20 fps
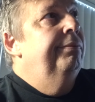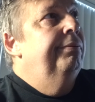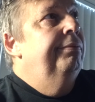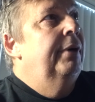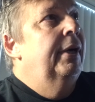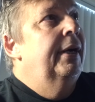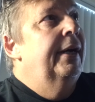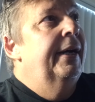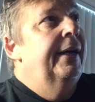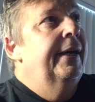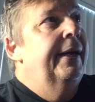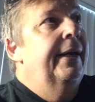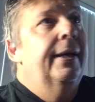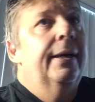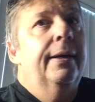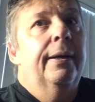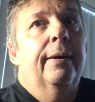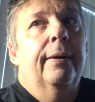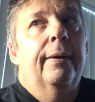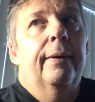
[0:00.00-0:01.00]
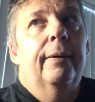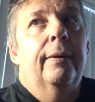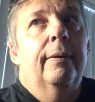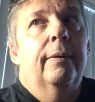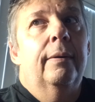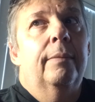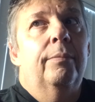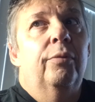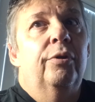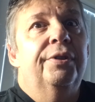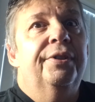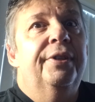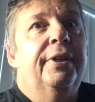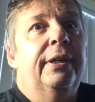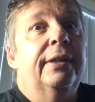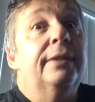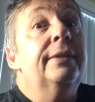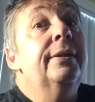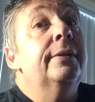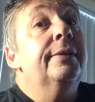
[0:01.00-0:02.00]
I
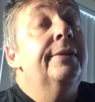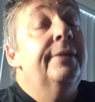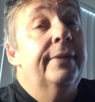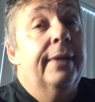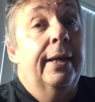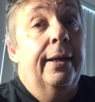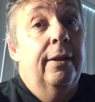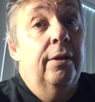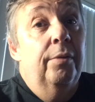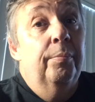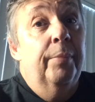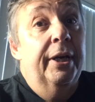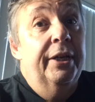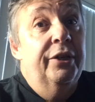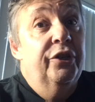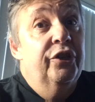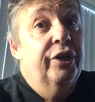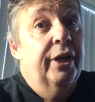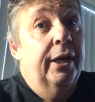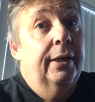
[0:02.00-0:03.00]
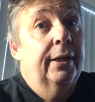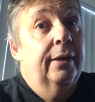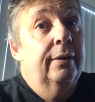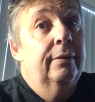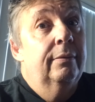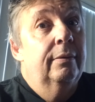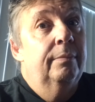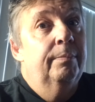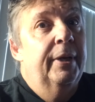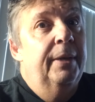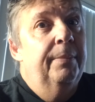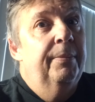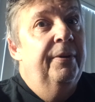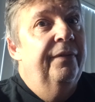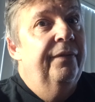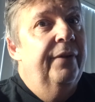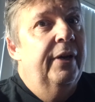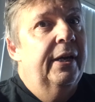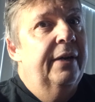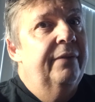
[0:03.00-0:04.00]
proceeded to sell my cello. Maybe
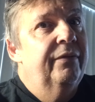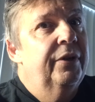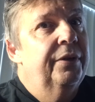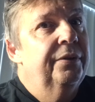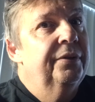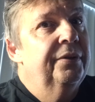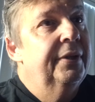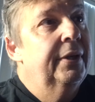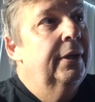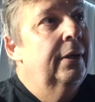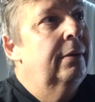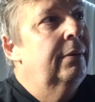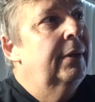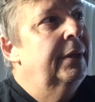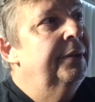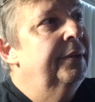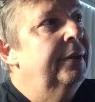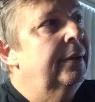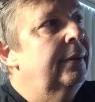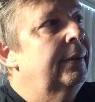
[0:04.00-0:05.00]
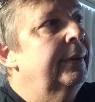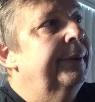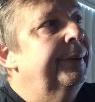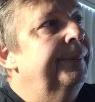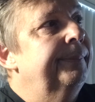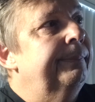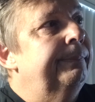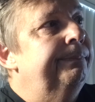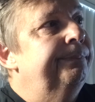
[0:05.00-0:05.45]
5 years ago I sold it.